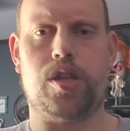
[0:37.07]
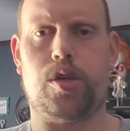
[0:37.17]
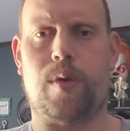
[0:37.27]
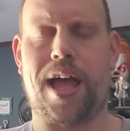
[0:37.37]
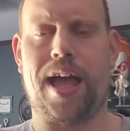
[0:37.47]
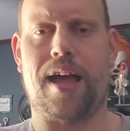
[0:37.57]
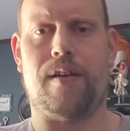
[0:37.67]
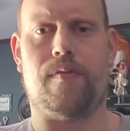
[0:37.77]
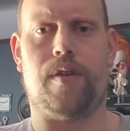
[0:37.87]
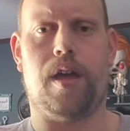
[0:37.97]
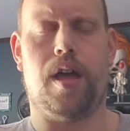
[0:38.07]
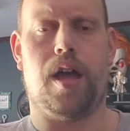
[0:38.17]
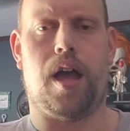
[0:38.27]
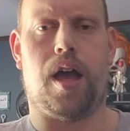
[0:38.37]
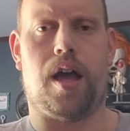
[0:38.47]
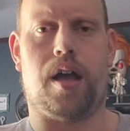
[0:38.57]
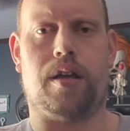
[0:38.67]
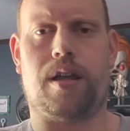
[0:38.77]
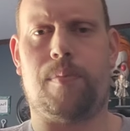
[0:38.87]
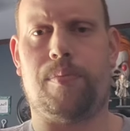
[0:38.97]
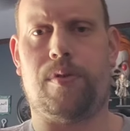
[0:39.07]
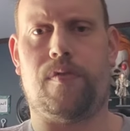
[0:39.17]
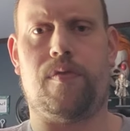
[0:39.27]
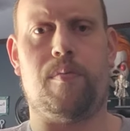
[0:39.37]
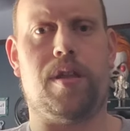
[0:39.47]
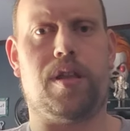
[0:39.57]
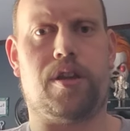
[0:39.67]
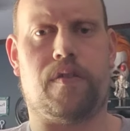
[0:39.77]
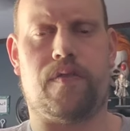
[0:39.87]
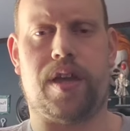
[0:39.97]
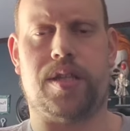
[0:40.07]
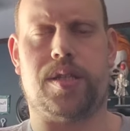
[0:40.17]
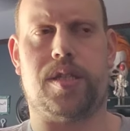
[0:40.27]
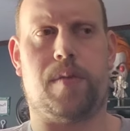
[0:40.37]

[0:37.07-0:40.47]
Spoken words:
You have a couple familiar faces.